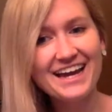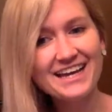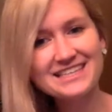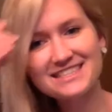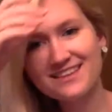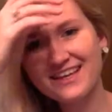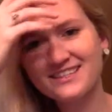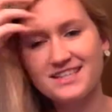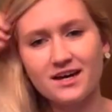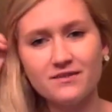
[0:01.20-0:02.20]
it's
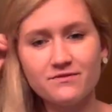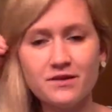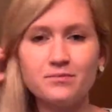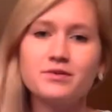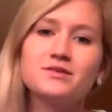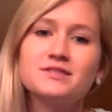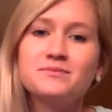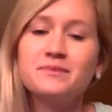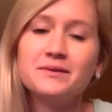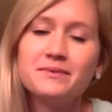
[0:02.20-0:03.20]
Alexa from Pearls
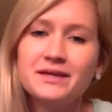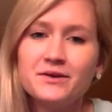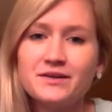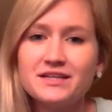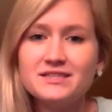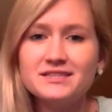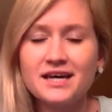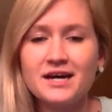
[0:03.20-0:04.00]
and Pink Peonies.